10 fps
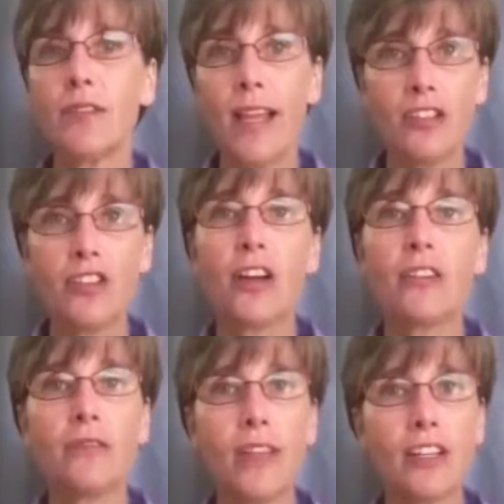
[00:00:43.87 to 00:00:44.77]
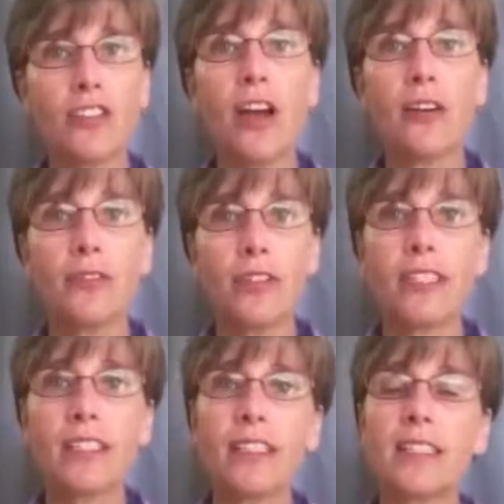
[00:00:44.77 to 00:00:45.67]
flash on and flash off. For
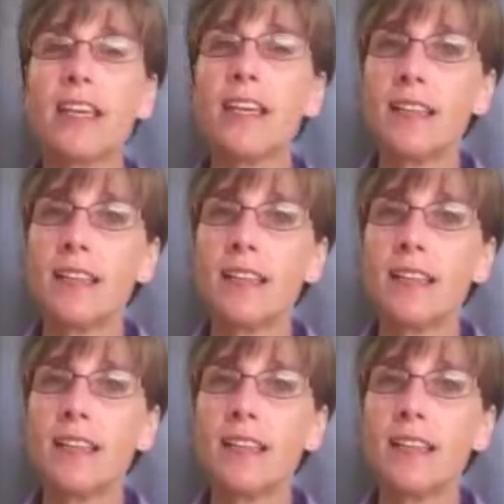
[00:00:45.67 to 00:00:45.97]
instance,